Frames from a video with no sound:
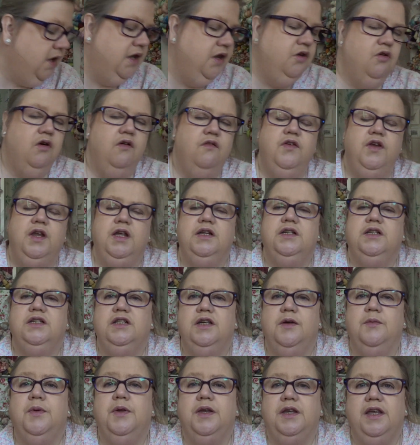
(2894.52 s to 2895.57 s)
not have needed
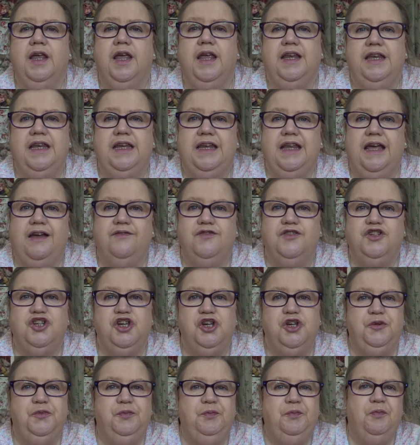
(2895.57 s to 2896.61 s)
it, but it did have
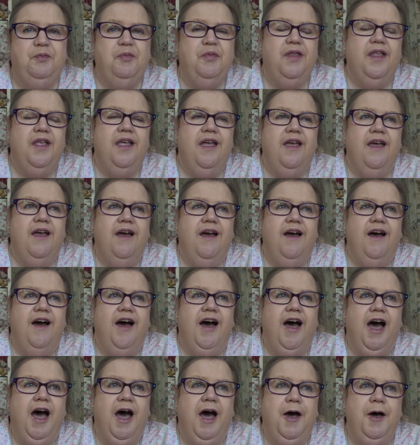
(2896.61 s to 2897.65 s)
2.
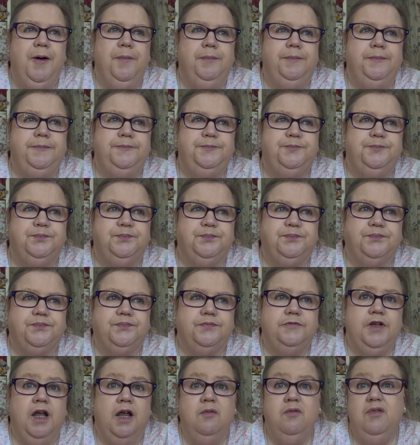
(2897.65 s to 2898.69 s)
I'm
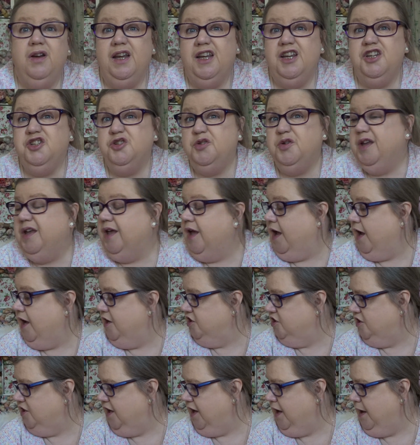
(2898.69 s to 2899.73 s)
really enjoying it
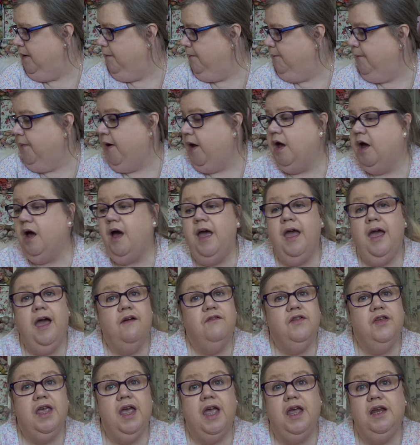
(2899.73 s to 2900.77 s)
actually, but I
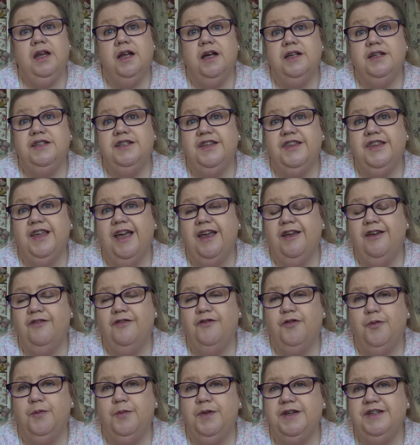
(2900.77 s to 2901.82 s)
have Gaynor to thank
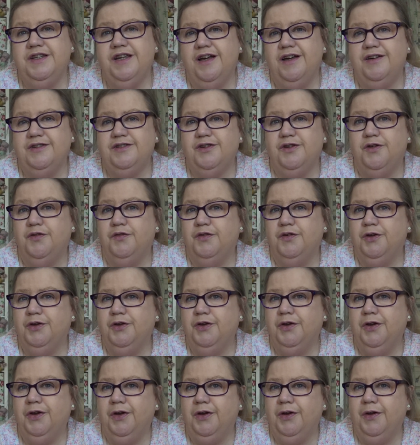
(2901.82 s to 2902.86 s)
from the Tales of
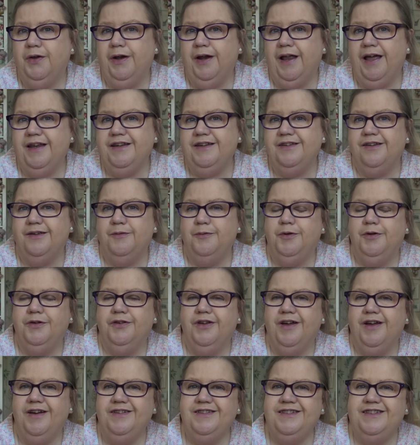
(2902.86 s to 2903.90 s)
Cuckoo Land
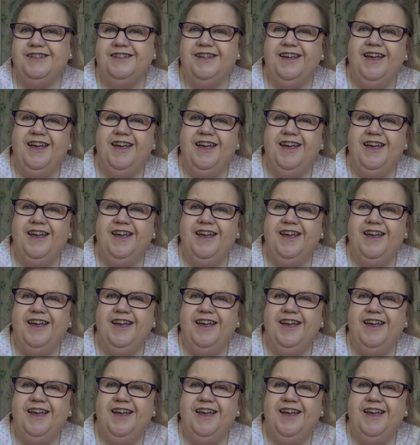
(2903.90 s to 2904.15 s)
podcast